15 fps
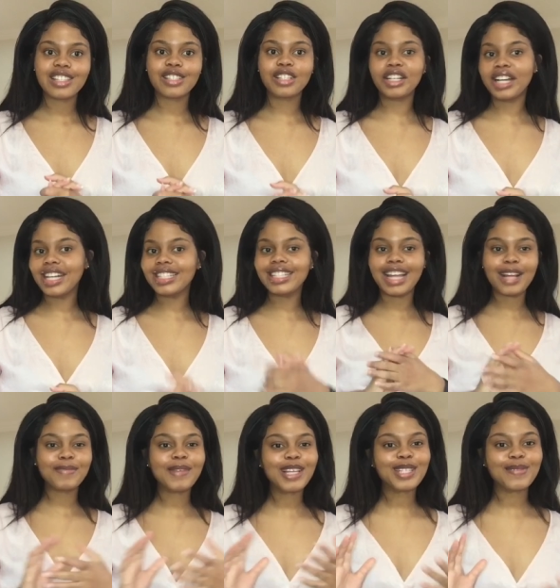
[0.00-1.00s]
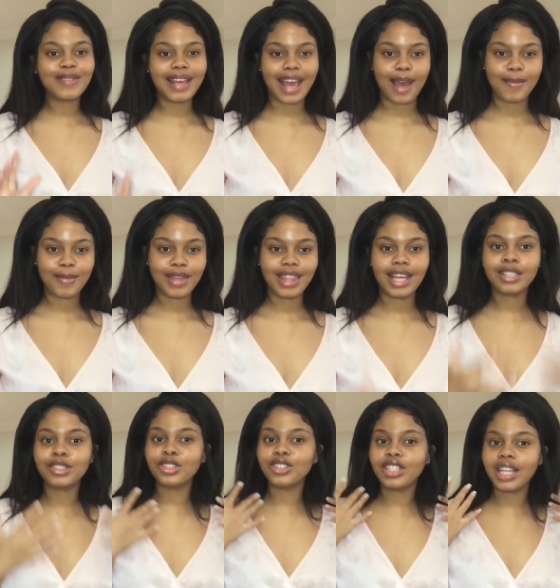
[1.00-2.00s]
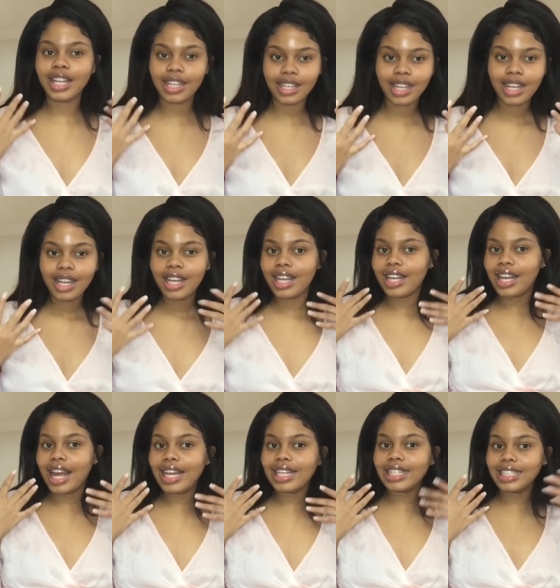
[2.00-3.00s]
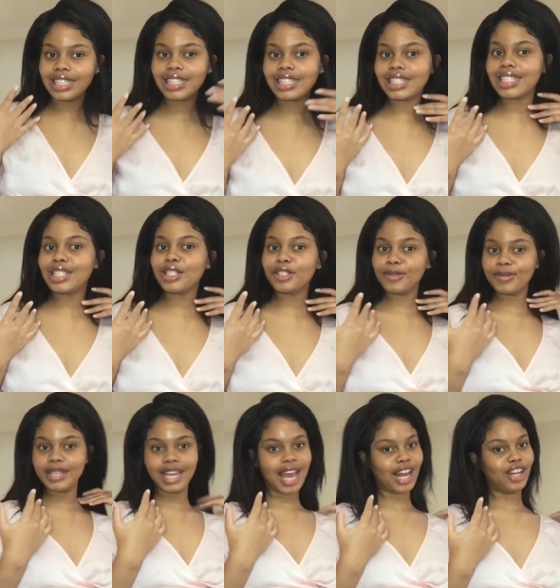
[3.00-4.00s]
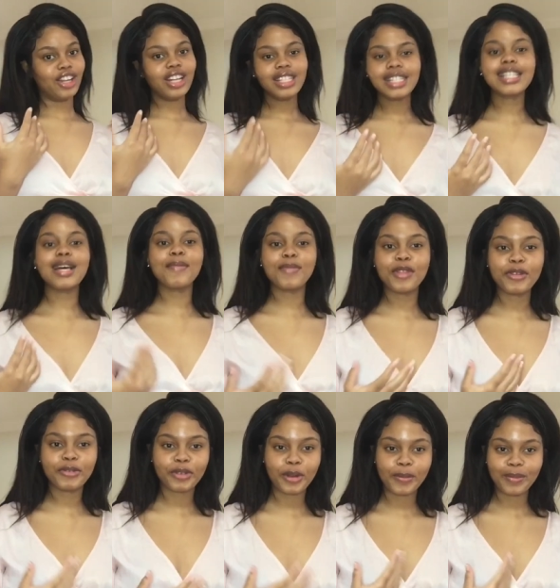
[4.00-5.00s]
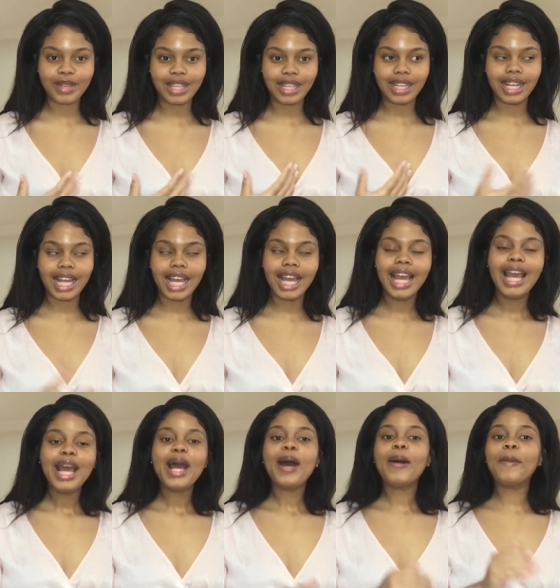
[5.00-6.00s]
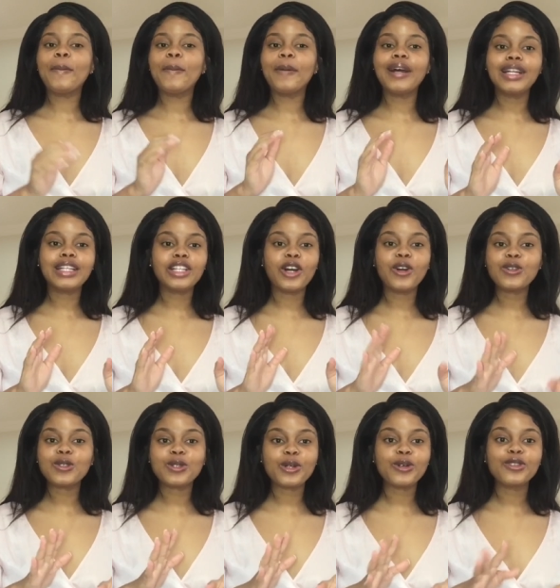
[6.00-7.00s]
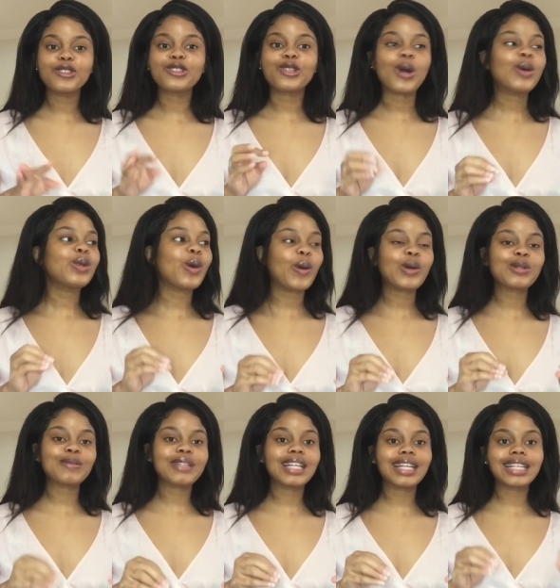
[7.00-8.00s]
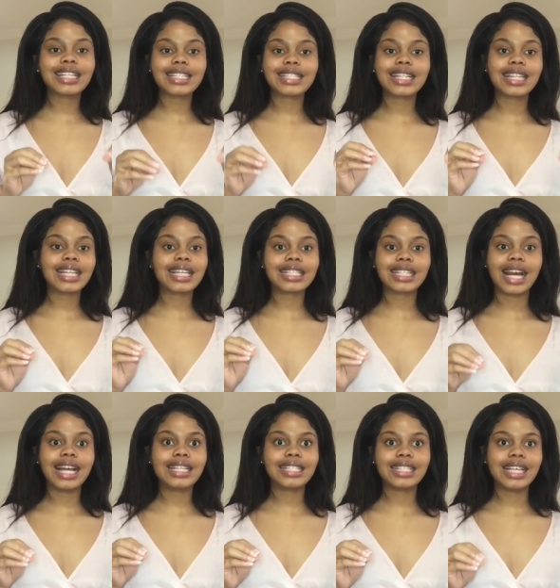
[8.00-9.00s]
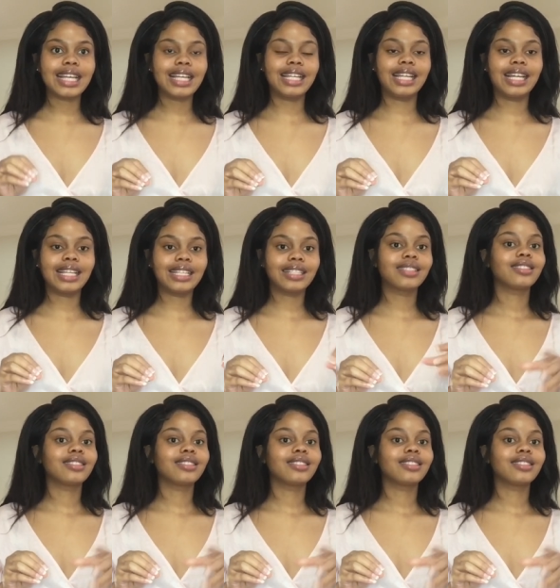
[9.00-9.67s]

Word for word: great. That makes me happy that you can like listen to me and learn something from me. Né? But also don't hold me against the things I say. Like